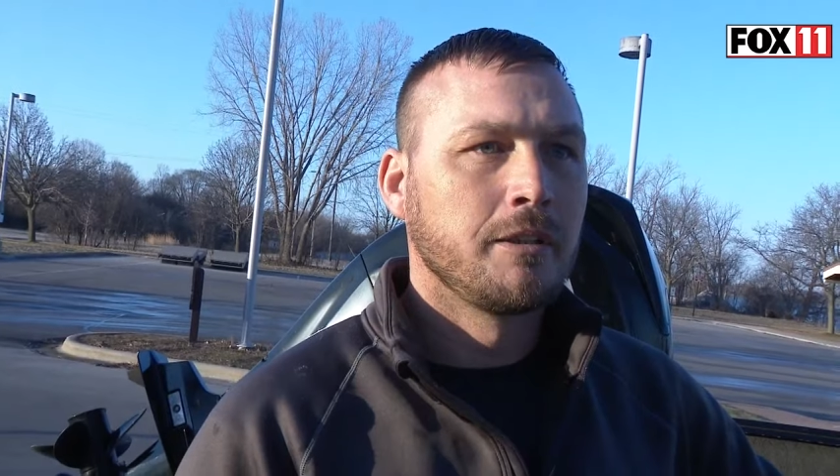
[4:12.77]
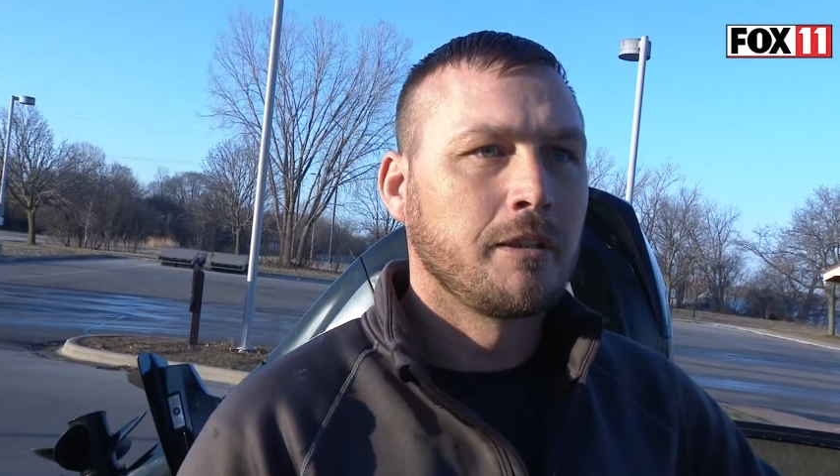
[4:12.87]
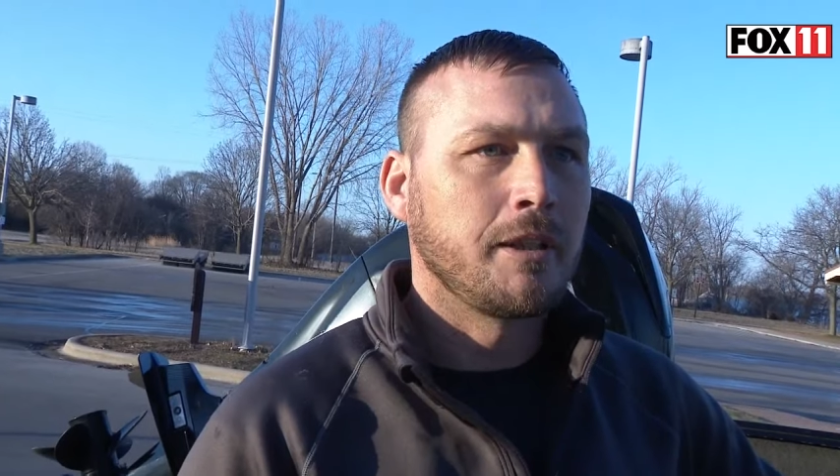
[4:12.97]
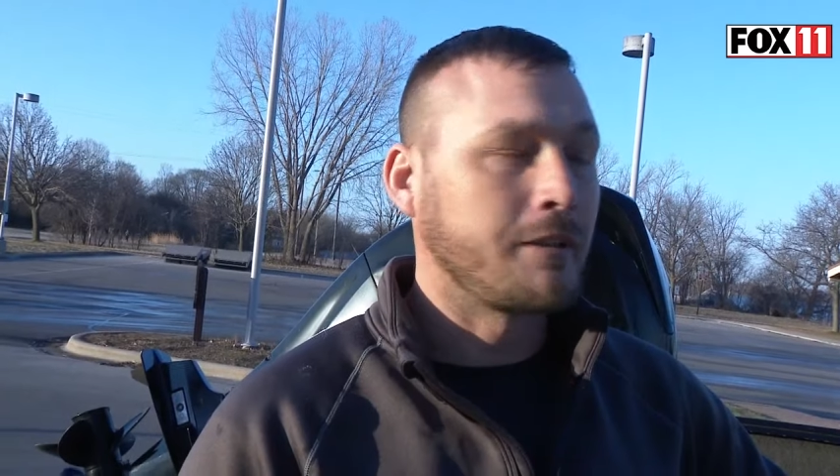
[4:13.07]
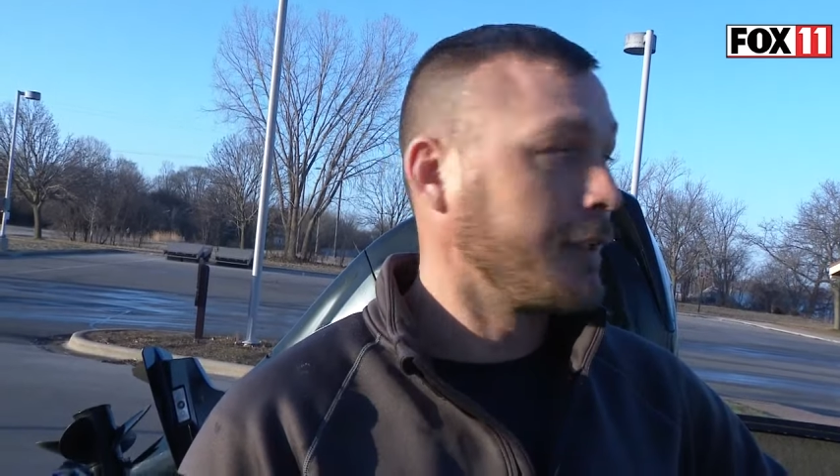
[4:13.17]

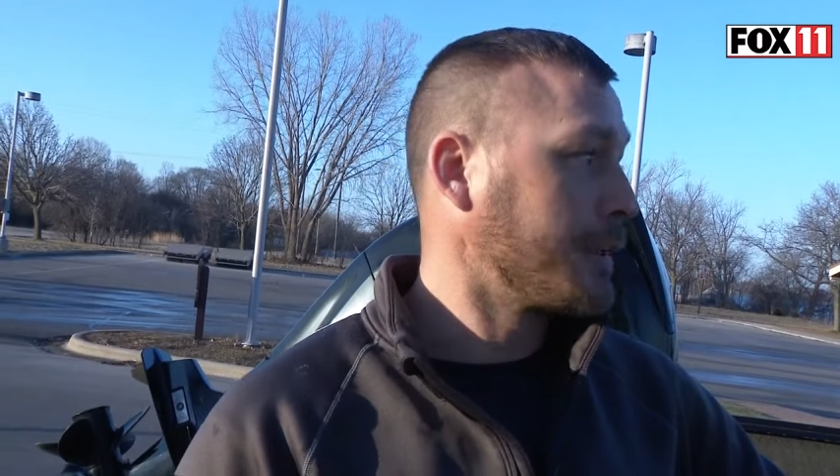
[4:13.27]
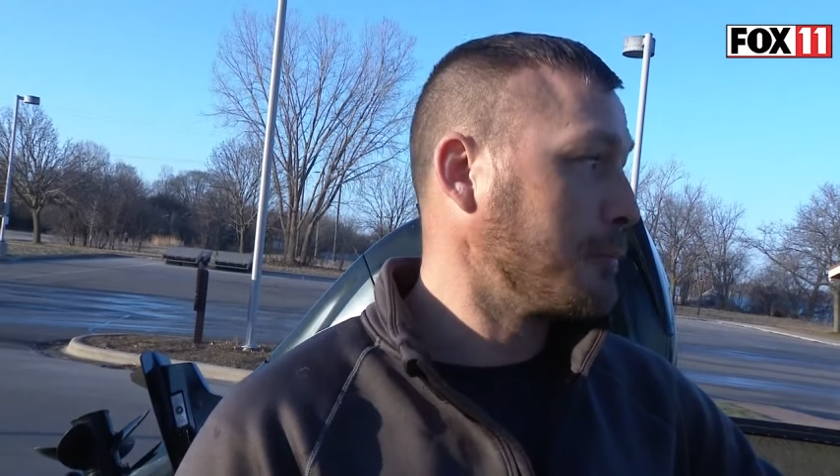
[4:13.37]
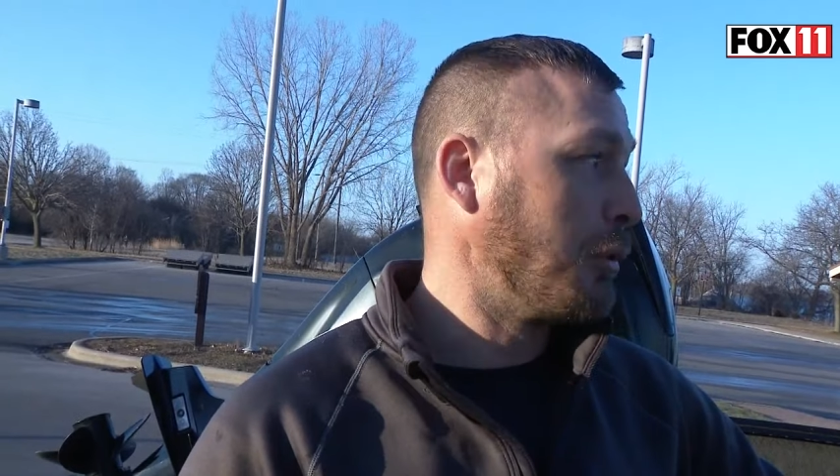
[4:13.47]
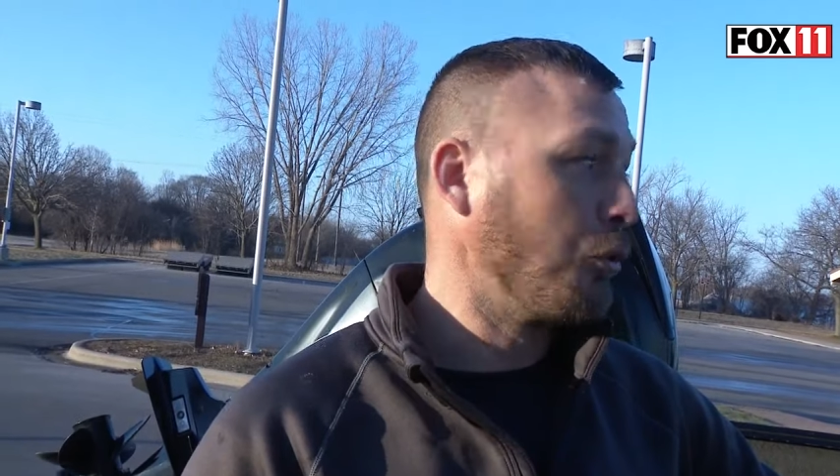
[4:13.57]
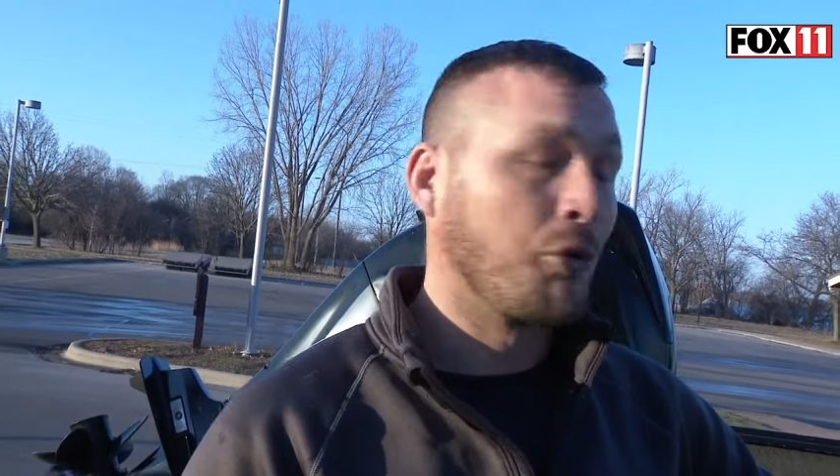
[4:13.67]
get, get the
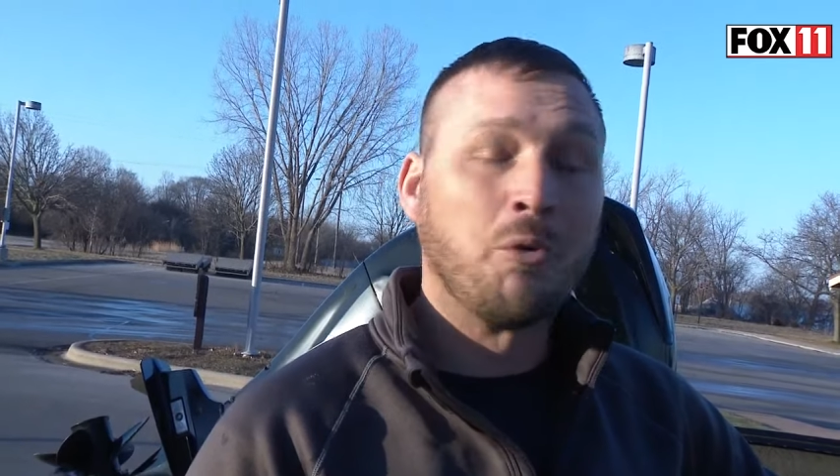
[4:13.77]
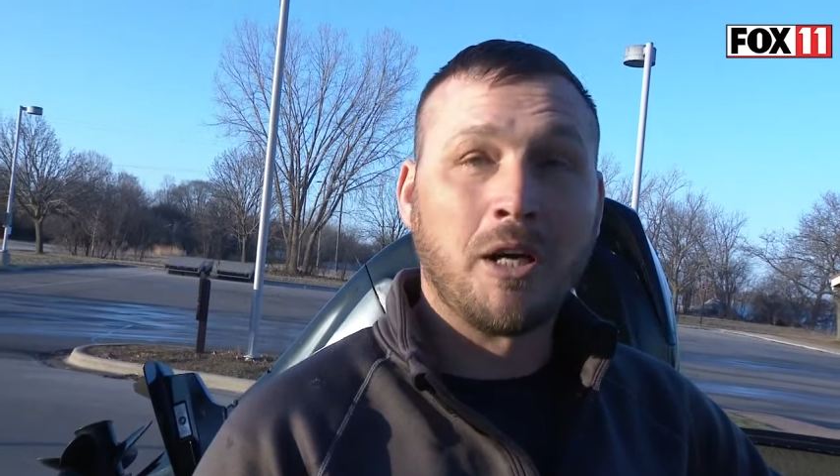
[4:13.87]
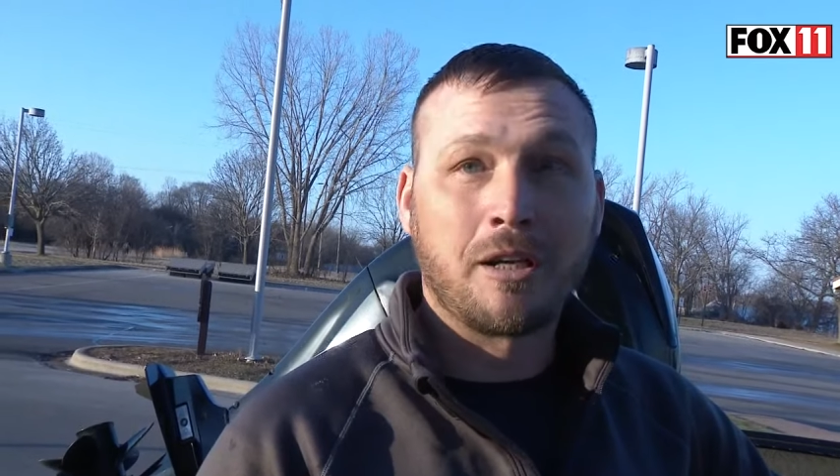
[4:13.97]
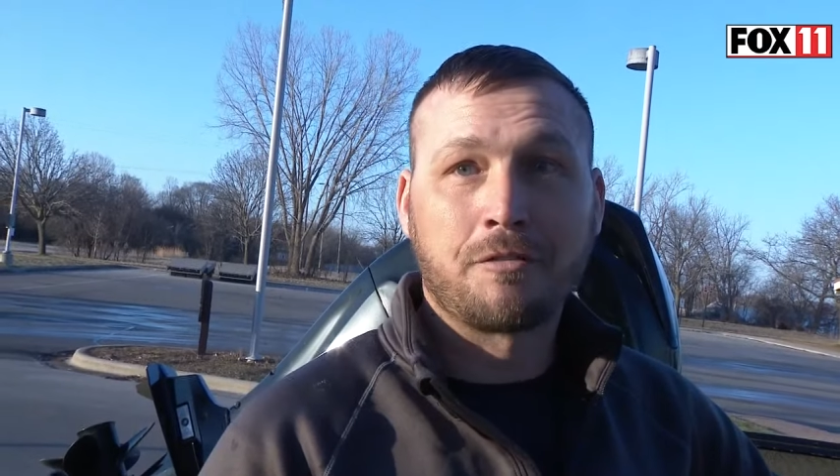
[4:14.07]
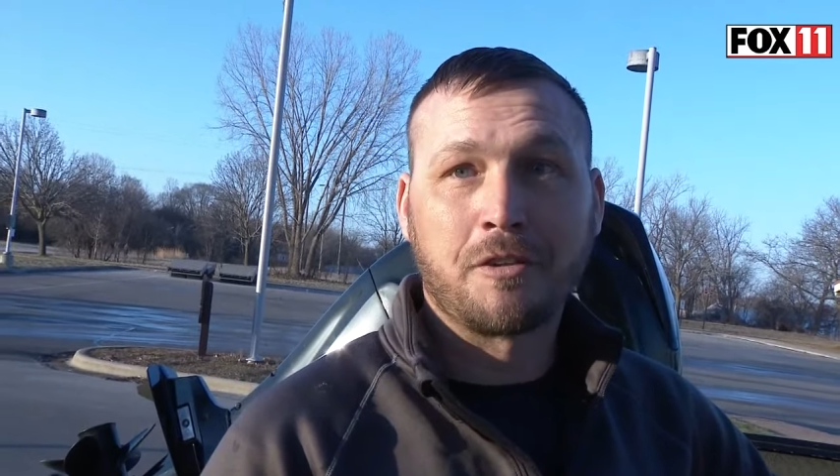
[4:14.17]
boat in the
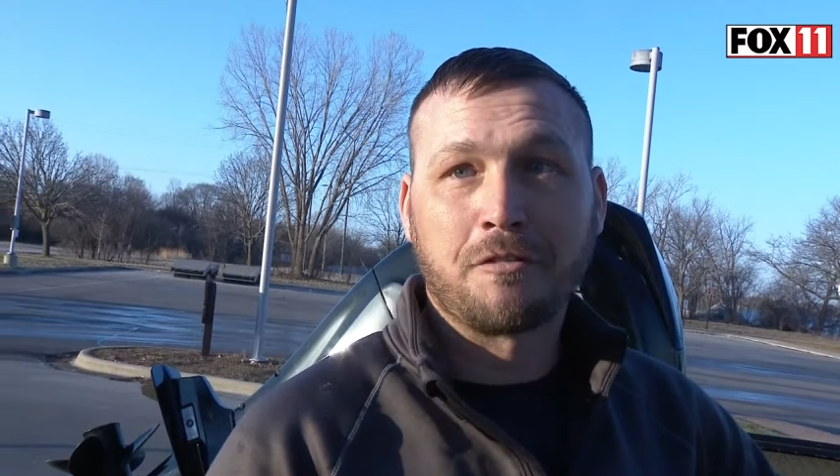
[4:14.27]
water for